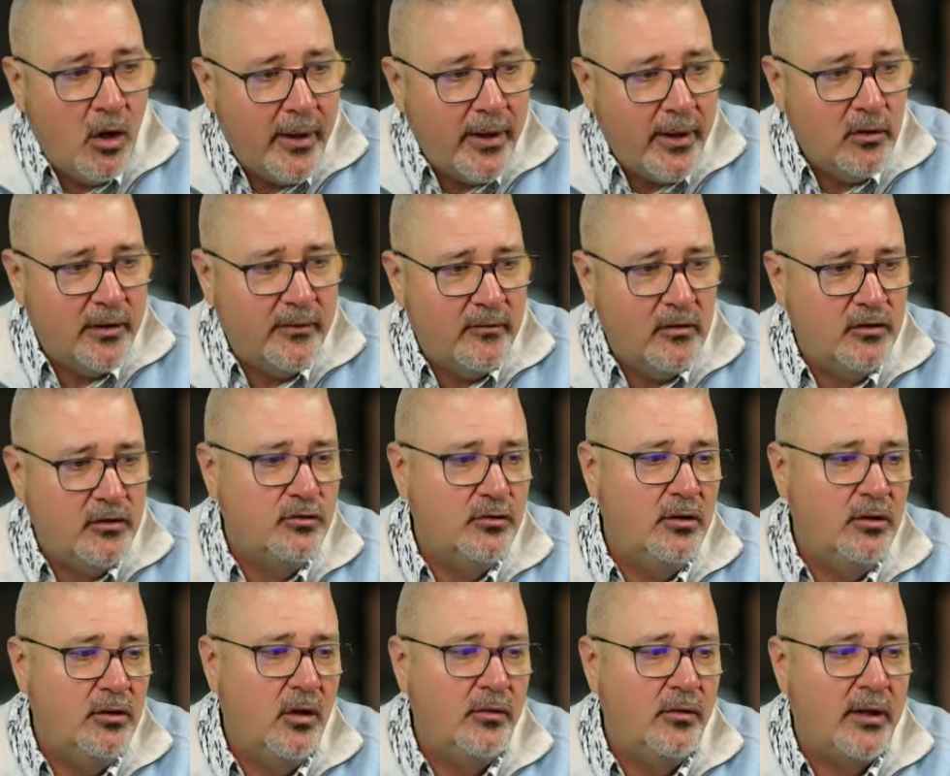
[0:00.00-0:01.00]
I don't have any
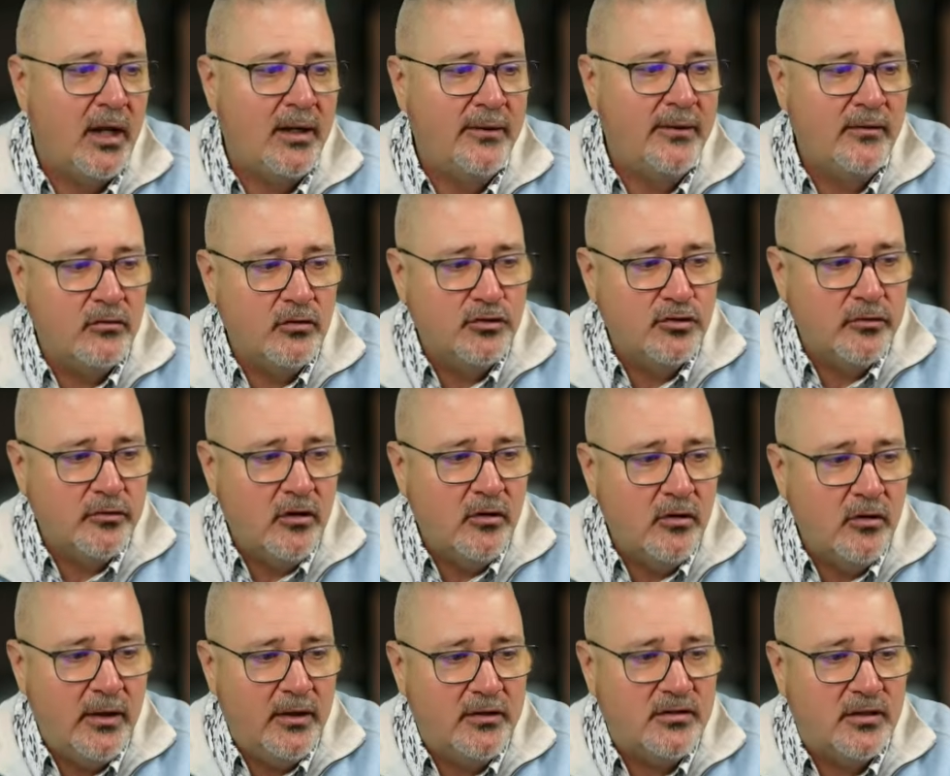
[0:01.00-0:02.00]
student loan debt. Have you ever served in the
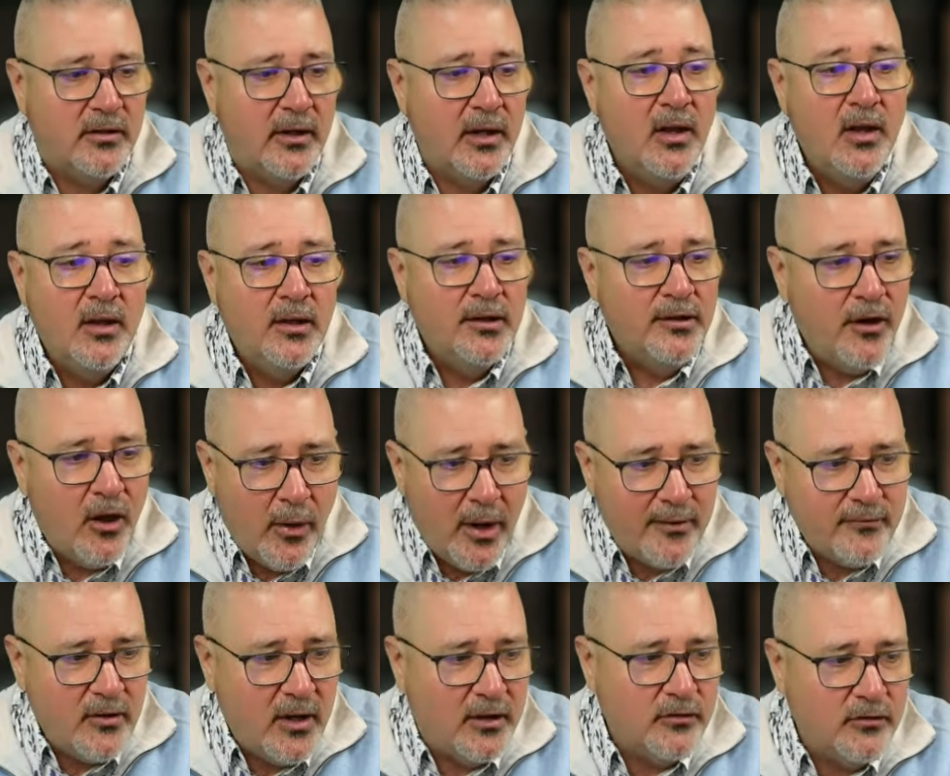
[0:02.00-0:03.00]
military? No, I
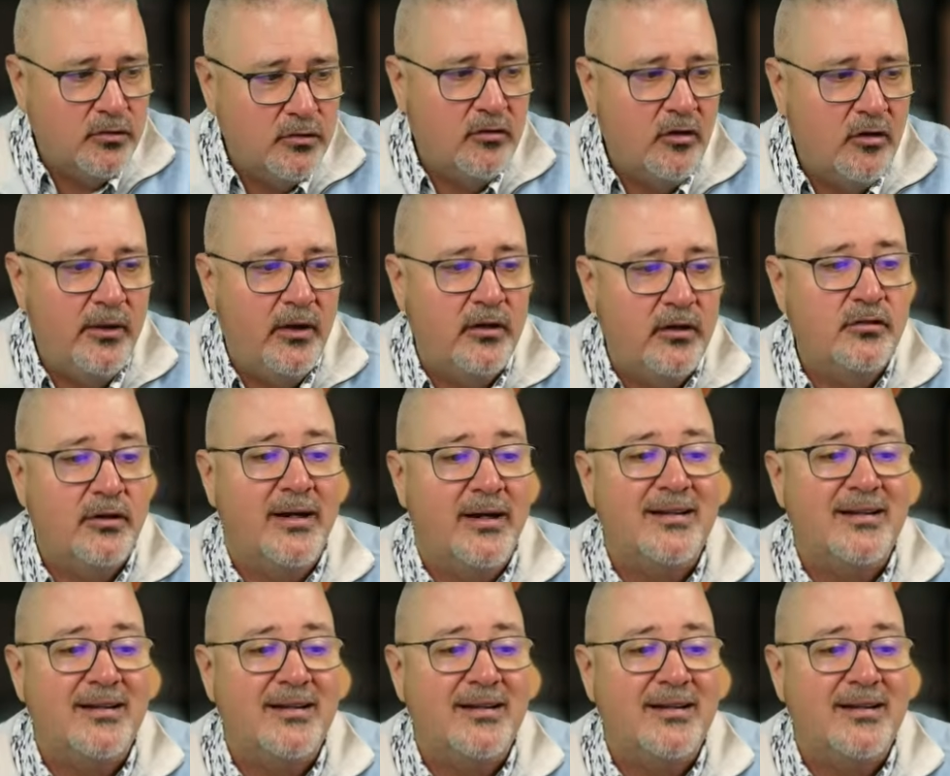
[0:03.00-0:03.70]
have not served in the military.